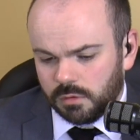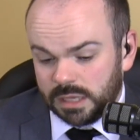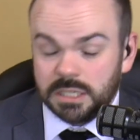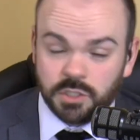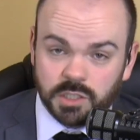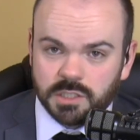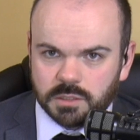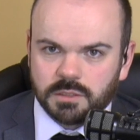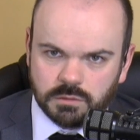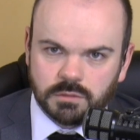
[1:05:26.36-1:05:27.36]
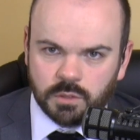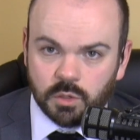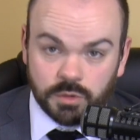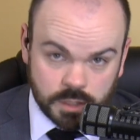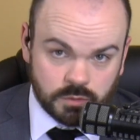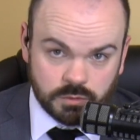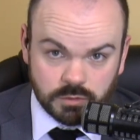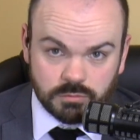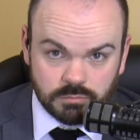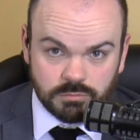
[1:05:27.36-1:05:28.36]
And he does go around
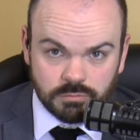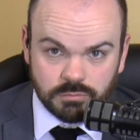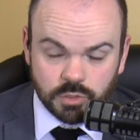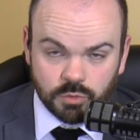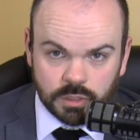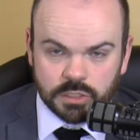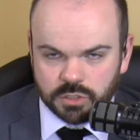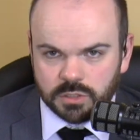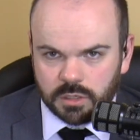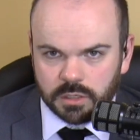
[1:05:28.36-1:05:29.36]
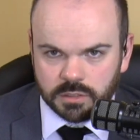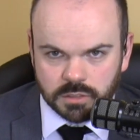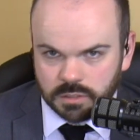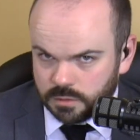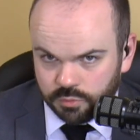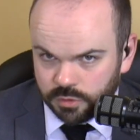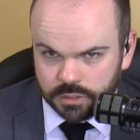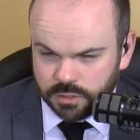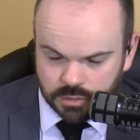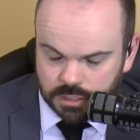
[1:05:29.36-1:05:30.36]
to religious audiences and
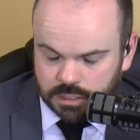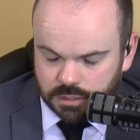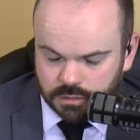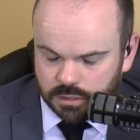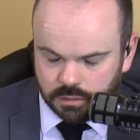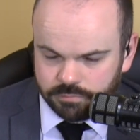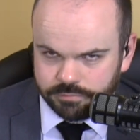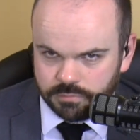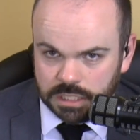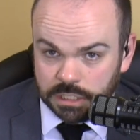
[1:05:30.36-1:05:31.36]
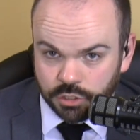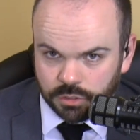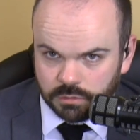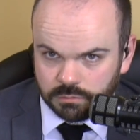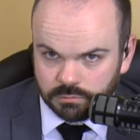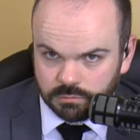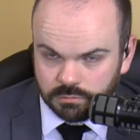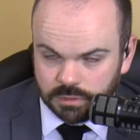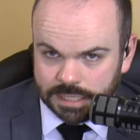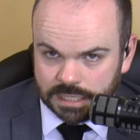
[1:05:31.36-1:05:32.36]
preaches. He is a teacher
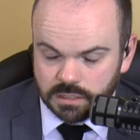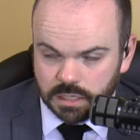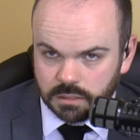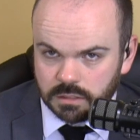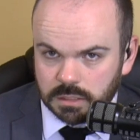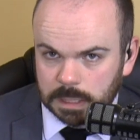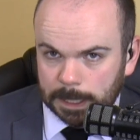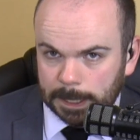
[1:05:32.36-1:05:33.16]
in that sense.